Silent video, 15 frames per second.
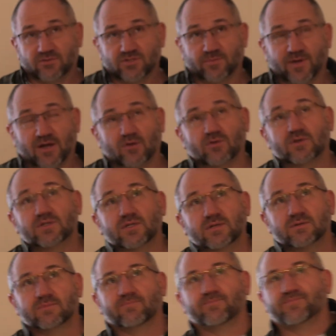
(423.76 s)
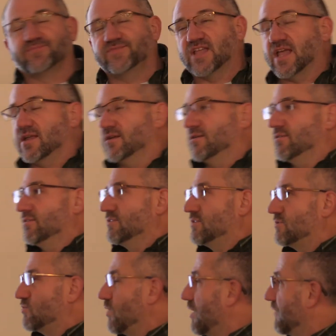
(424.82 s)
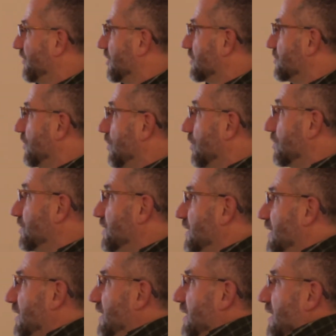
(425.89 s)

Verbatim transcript: It was about ten to twelve years old,